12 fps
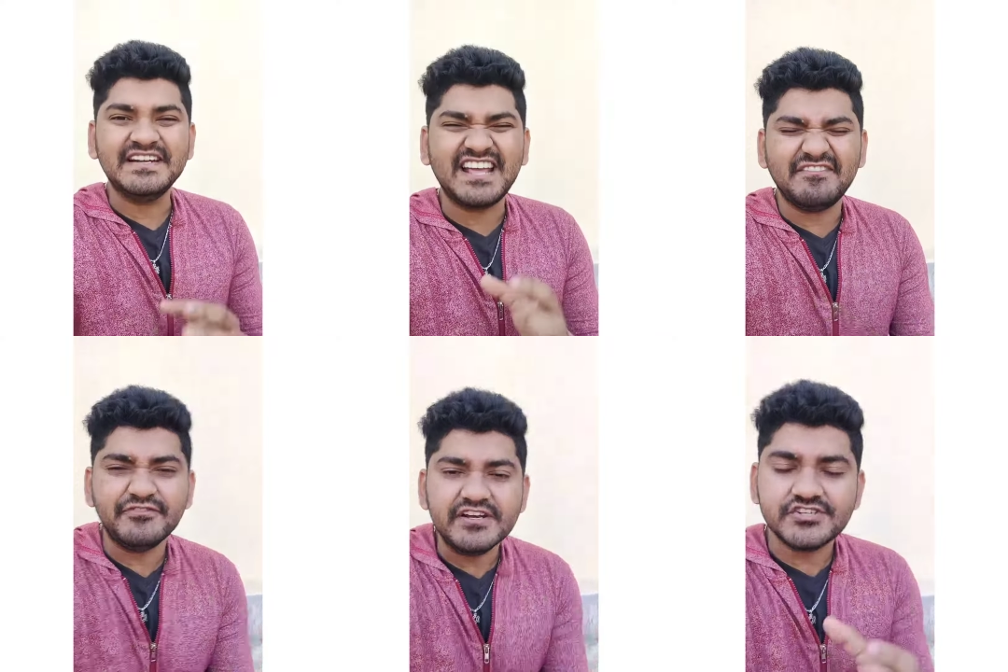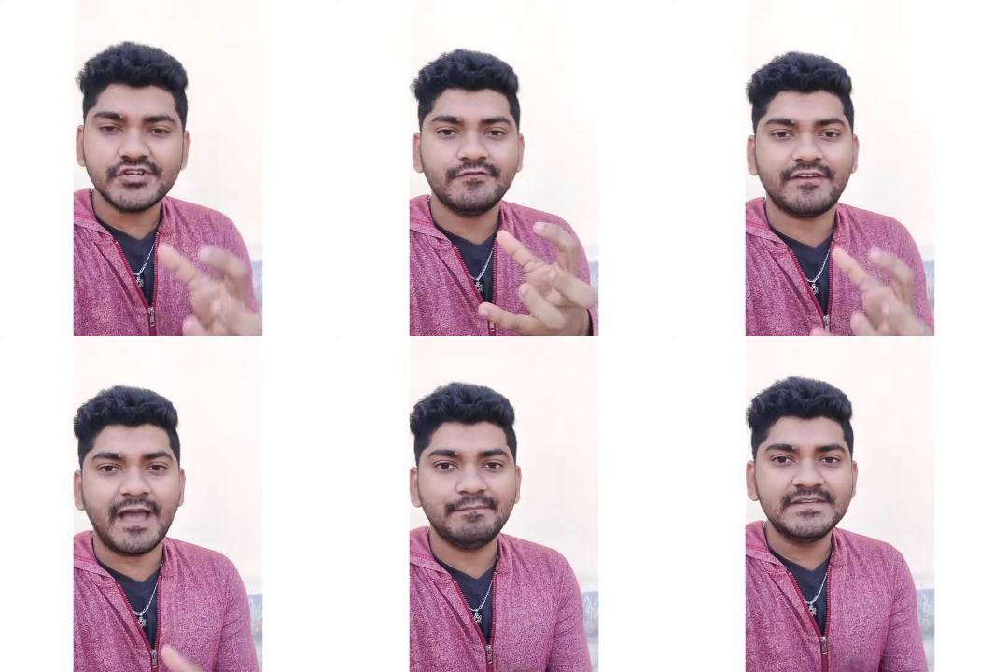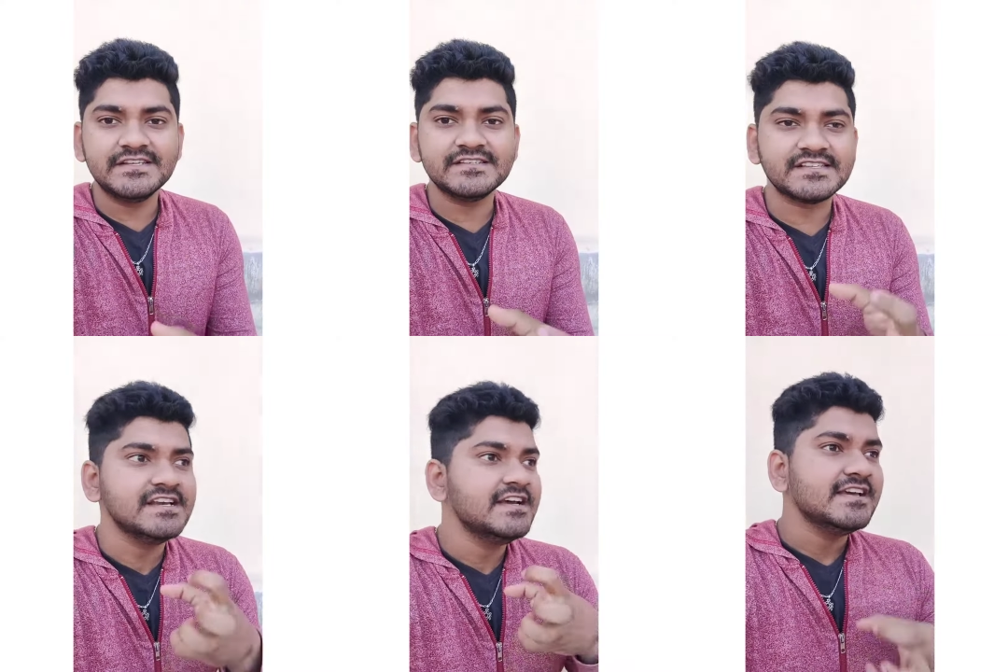Definition of
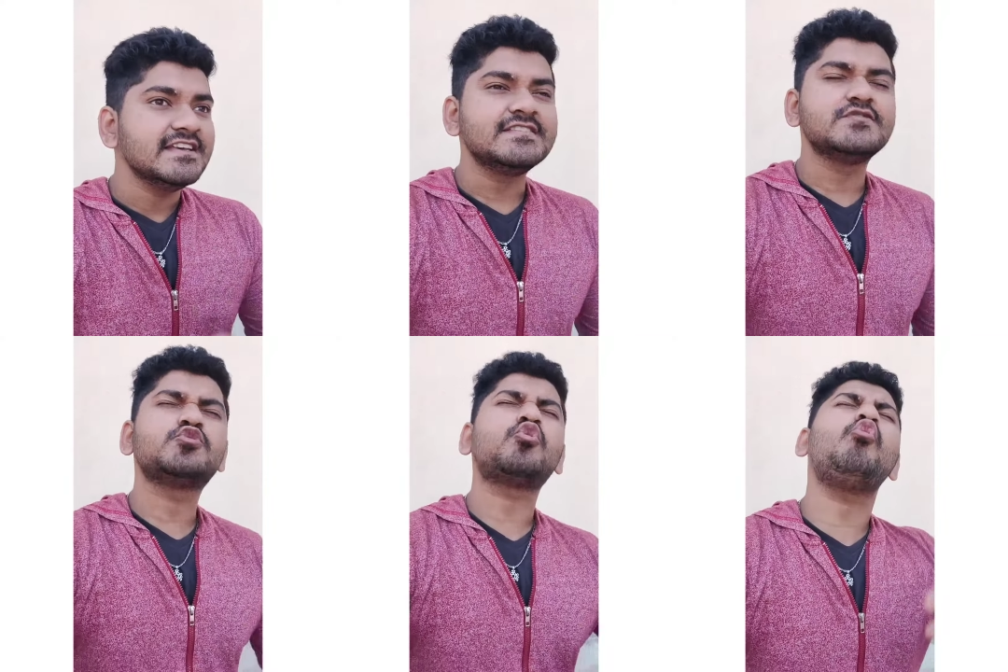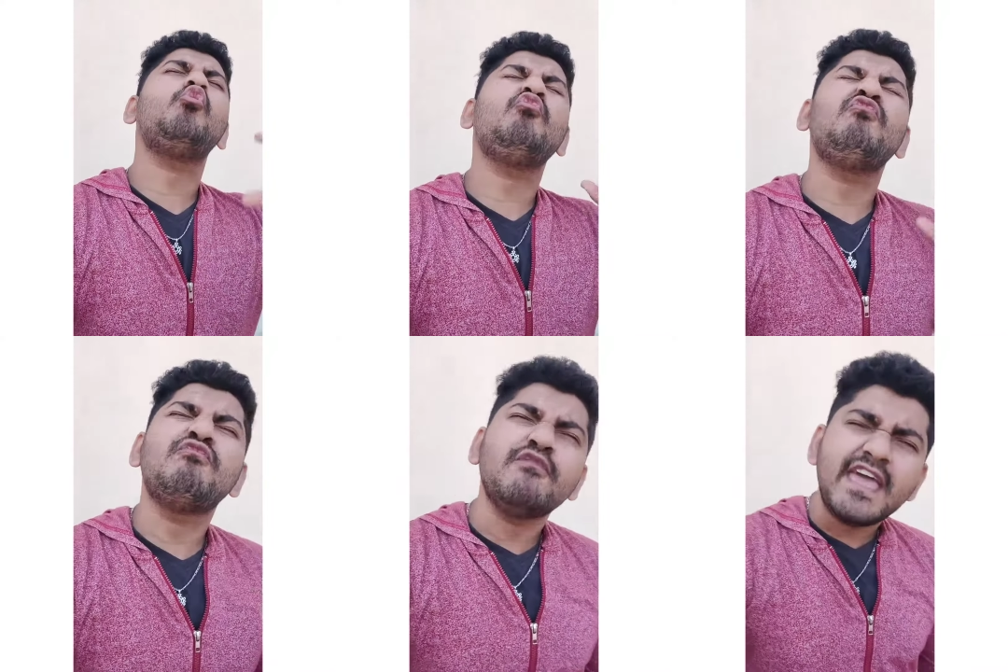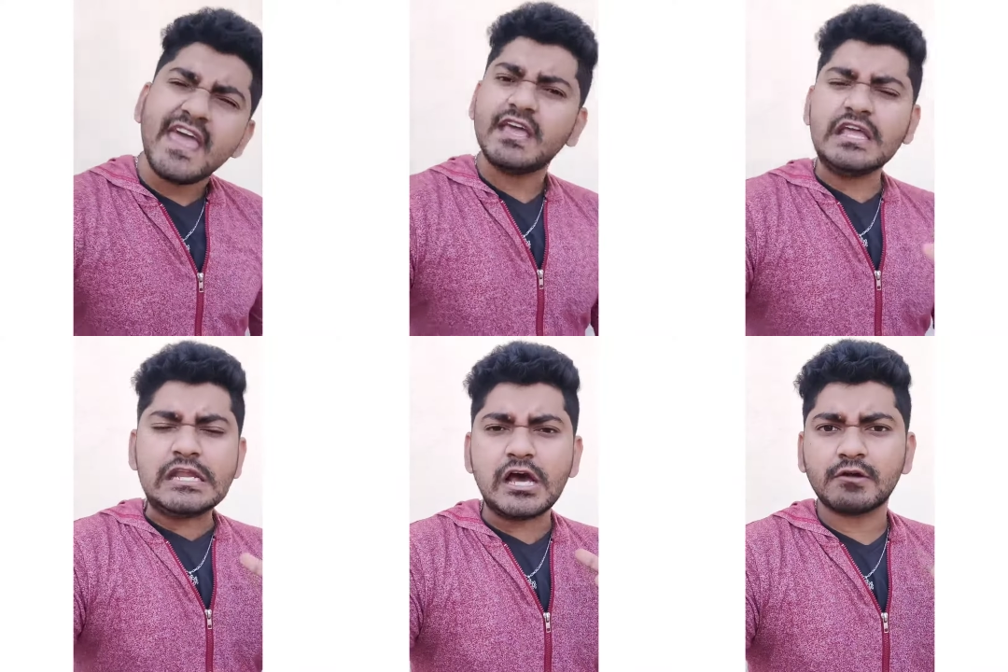happiness is so vague
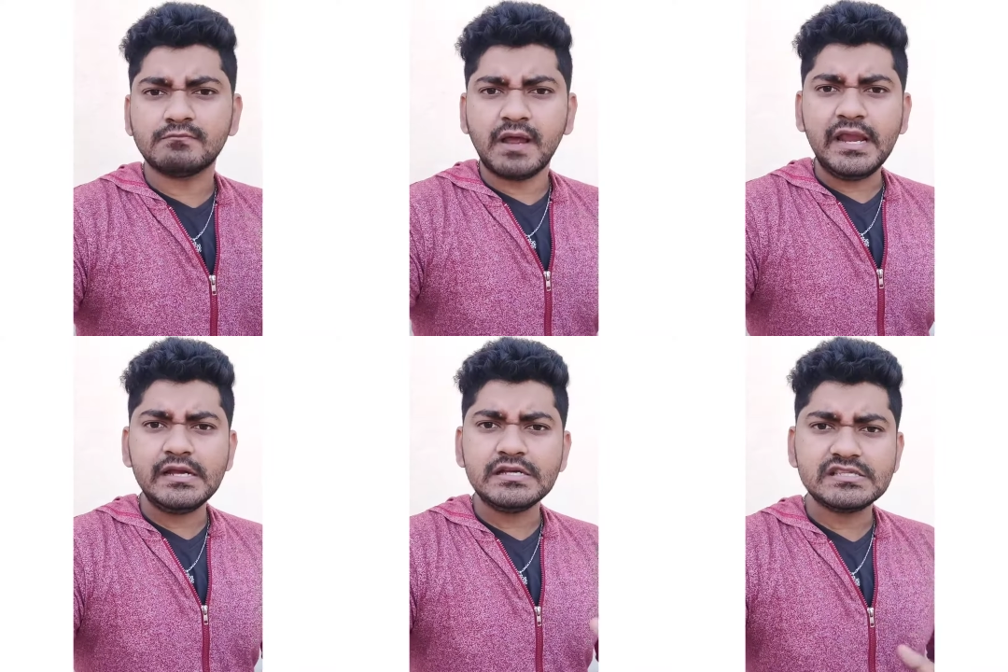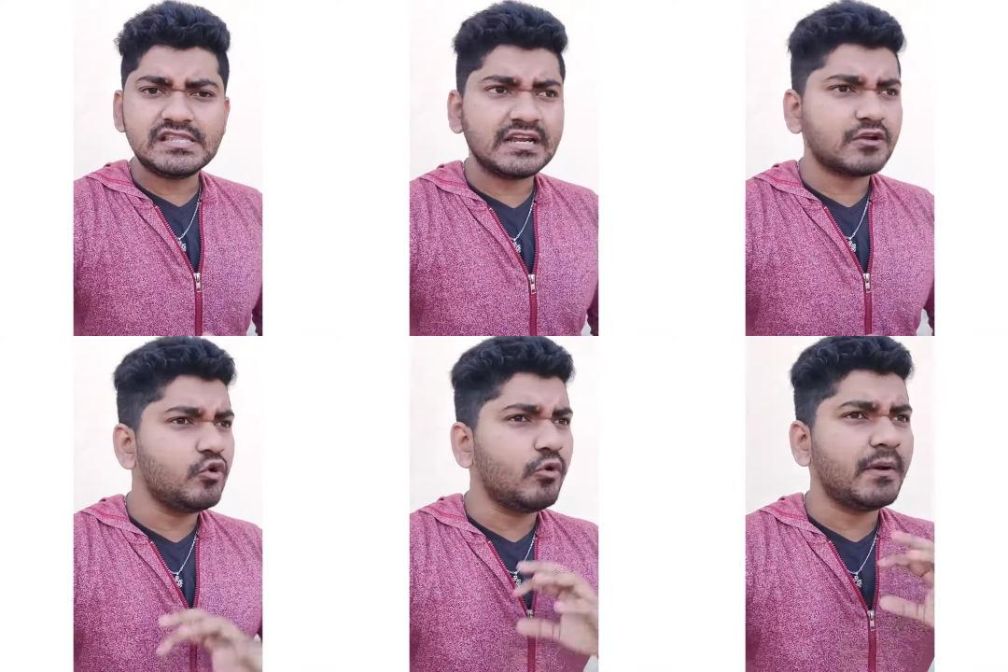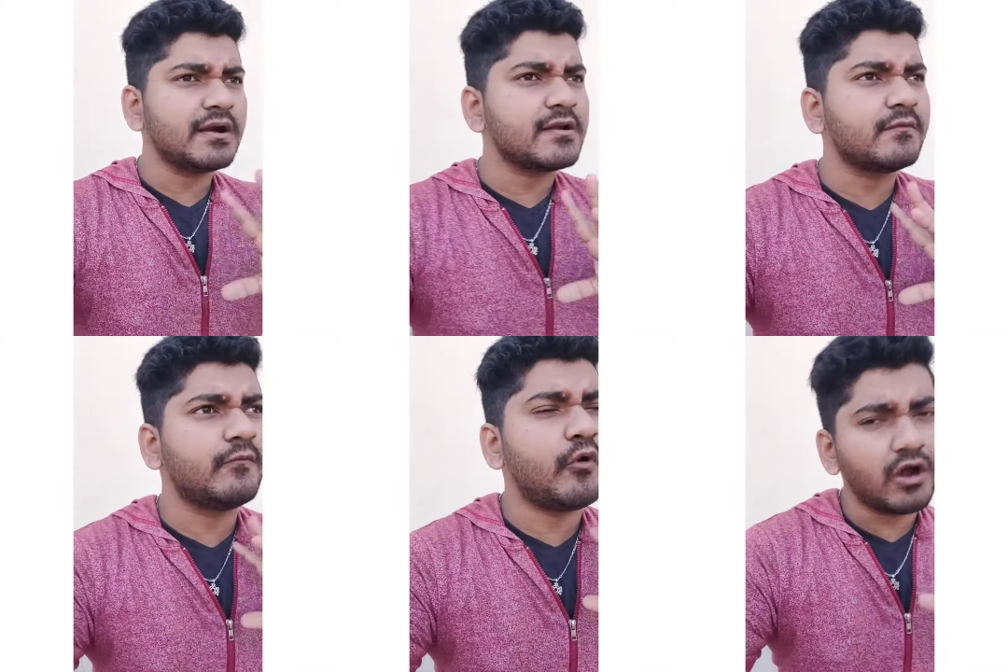in our minds that no
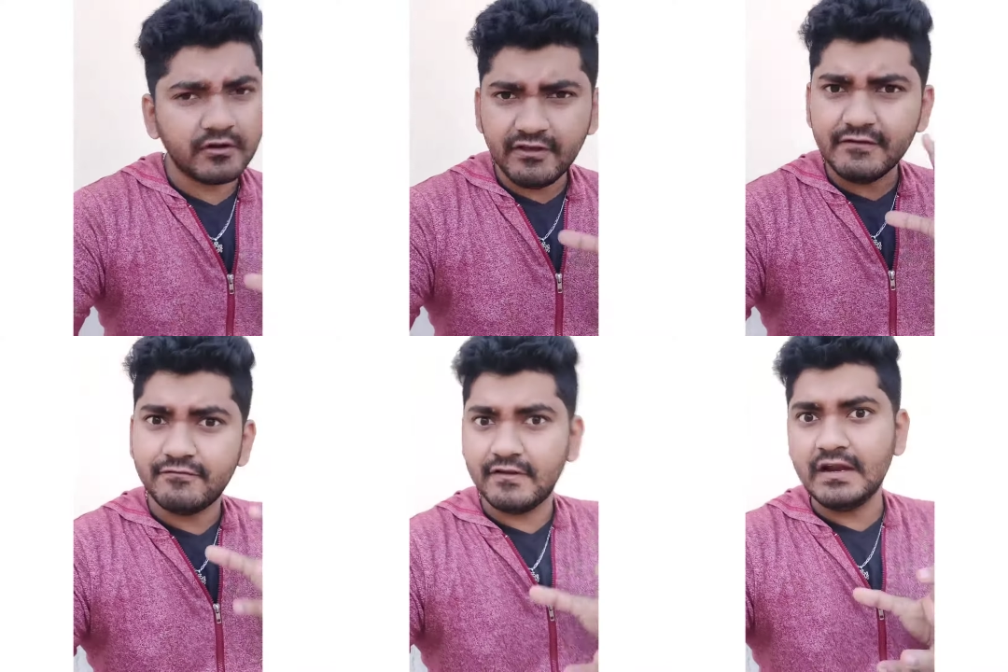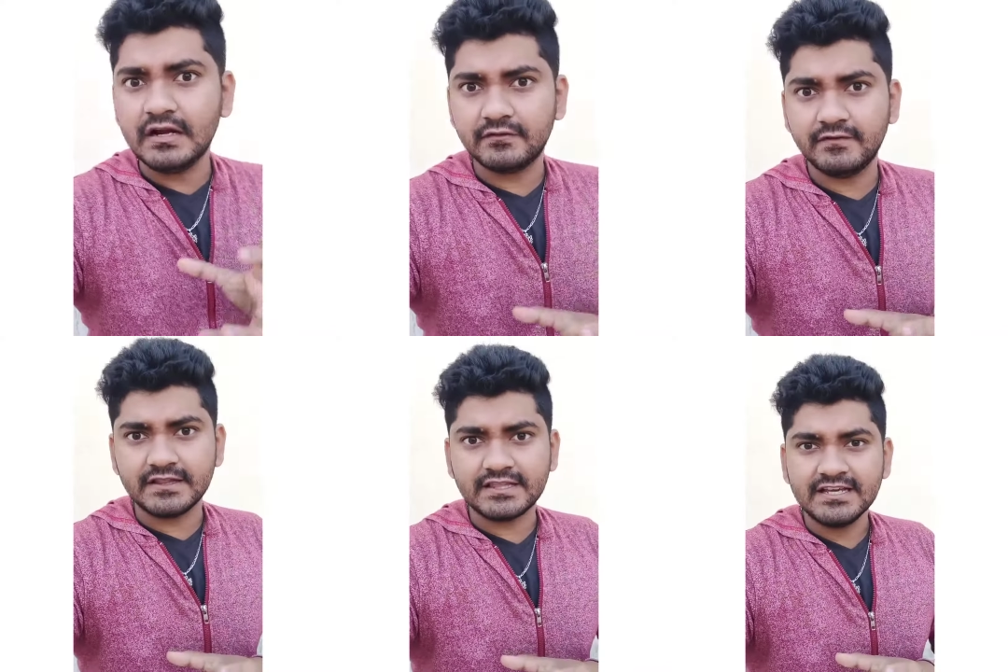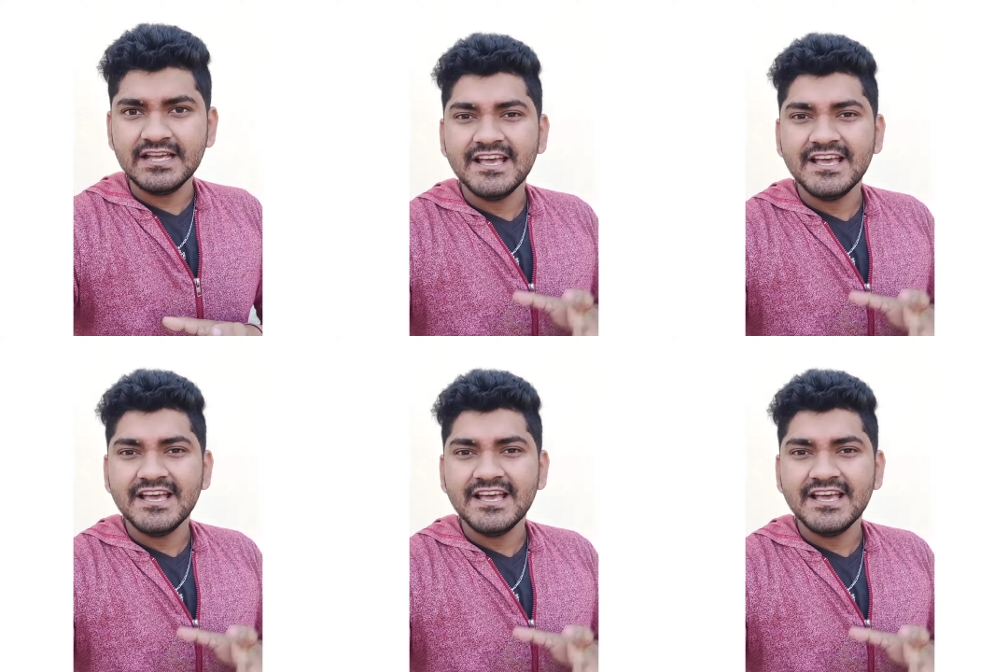matter what we fill it with,